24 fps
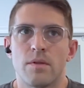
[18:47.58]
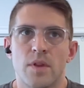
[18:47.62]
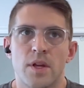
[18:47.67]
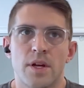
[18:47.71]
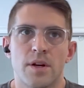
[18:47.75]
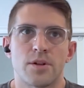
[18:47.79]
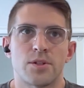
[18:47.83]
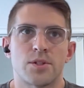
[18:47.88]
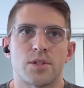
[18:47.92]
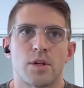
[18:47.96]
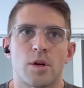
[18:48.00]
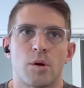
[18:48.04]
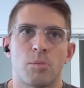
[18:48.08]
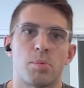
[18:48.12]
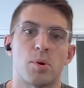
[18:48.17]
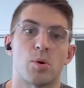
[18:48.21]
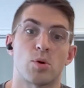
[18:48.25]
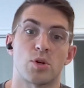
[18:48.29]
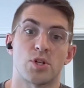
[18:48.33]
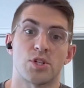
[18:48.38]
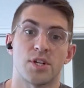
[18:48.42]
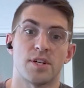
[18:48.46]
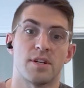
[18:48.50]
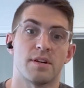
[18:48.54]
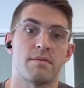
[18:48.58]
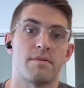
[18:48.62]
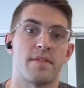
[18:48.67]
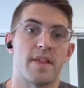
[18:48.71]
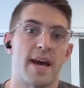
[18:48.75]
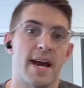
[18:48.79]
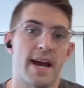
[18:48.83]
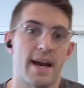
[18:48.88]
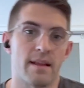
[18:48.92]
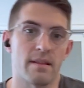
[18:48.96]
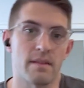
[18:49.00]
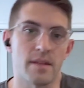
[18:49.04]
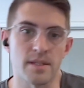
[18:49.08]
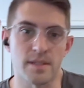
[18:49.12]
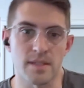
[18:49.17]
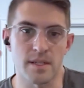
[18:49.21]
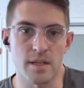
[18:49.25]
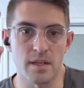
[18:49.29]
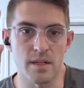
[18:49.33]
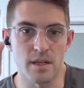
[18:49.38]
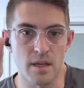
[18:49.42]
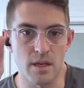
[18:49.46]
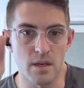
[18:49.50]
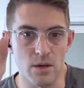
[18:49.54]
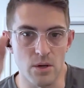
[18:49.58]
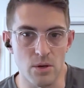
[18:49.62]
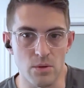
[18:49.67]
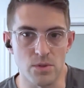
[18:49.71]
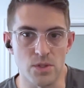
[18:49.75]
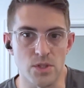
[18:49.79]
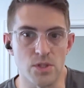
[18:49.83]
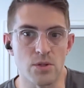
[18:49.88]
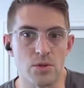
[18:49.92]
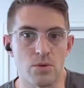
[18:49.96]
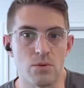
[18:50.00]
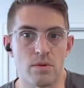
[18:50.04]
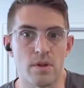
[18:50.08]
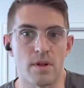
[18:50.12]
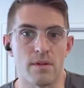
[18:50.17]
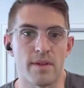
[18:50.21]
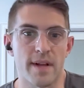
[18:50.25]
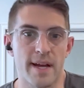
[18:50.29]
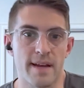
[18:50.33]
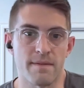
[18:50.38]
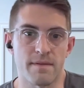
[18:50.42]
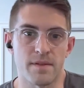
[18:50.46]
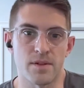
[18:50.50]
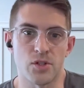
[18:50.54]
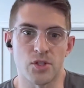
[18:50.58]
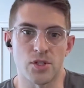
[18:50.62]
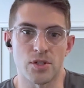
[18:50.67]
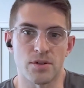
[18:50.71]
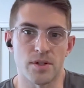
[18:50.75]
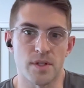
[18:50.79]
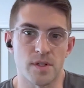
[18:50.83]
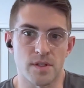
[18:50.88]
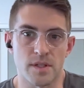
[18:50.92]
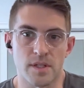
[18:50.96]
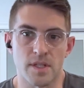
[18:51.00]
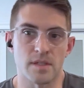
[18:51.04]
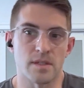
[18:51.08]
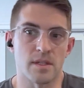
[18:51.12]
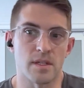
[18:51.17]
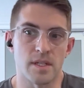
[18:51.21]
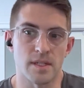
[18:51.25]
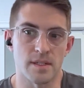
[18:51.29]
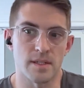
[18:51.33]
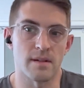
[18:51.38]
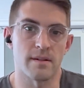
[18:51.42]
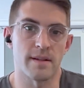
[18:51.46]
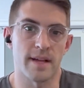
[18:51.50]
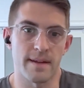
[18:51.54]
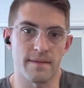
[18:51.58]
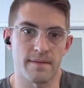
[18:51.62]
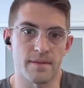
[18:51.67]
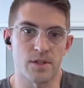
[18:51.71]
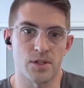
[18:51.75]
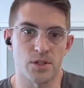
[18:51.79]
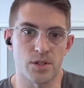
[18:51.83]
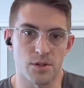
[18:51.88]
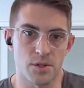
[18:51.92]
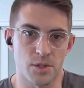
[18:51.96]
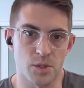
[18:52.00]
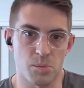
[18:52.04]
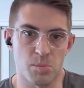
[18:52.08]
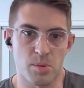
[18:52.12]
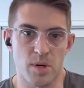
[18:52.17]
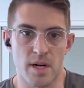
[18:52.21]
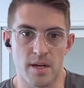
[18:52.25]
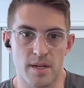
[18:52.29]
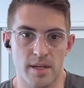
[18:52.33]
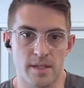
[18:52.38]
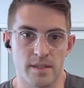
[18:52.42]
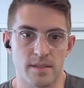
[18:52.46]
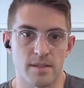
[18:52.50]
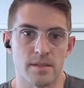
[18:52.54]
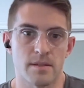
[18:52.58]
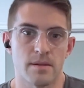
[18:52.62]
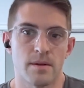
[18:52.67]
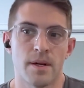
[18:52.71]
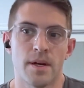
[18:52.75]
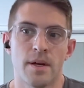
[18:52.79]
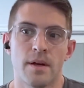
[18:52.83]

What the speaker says: There's a portion of that that's going to go to the life insurance because it is a life insurance product.